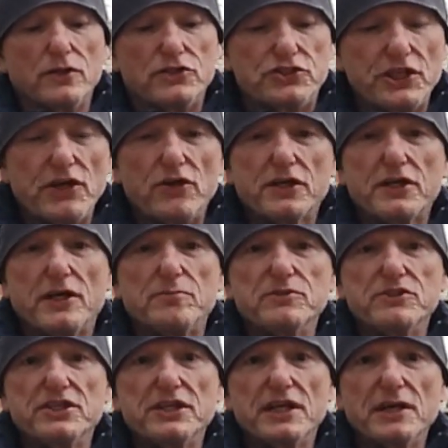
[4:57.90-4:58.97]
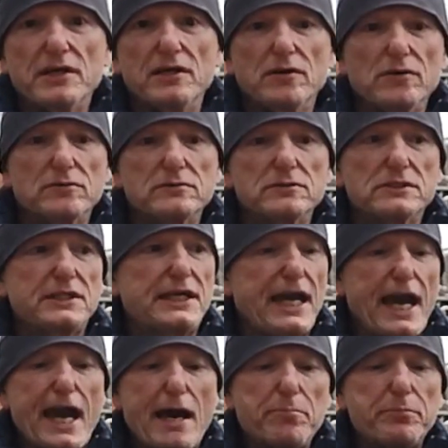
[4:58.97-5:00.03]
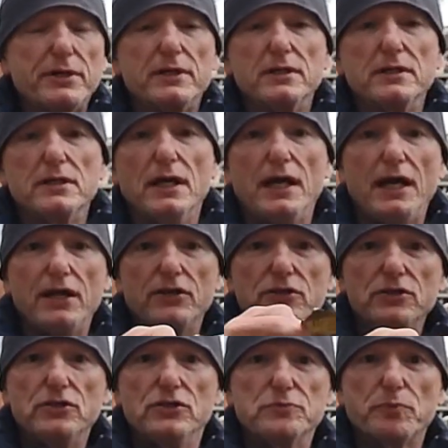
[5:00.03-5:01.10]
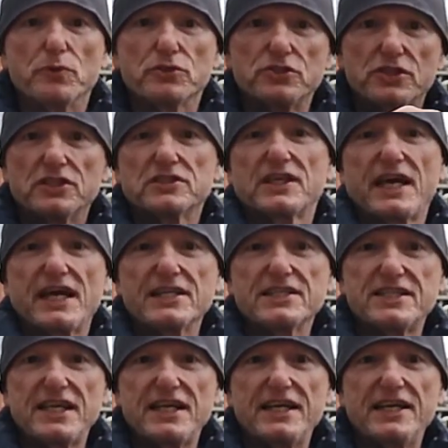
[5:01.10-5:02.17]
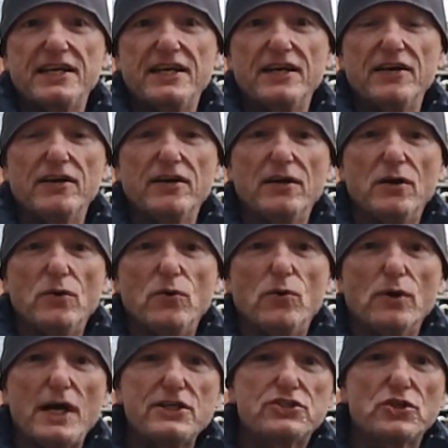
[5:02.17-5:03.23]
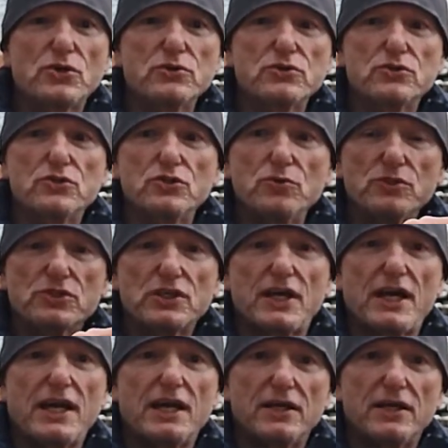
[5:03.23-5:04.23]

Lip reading: gel comes in a little cap, and you're supposed to just kind of set it in there. What I chose to do is kind